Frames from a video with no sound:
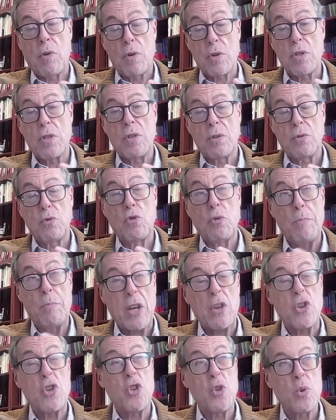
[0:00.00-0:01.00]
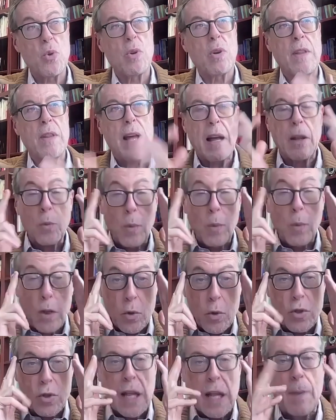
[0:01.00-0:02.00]
of course, to make sure
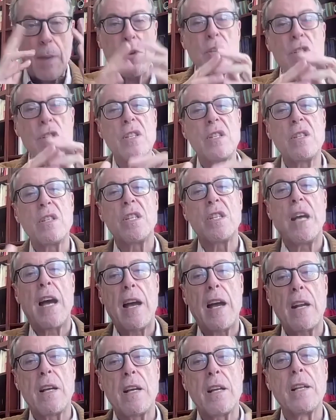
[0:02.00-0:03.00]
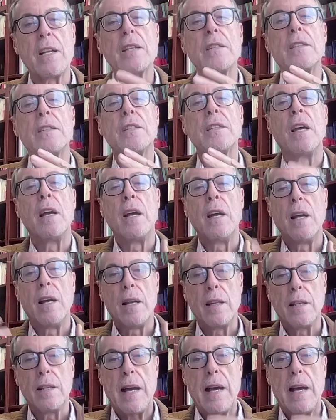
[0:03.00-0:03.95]
that when you establish these channels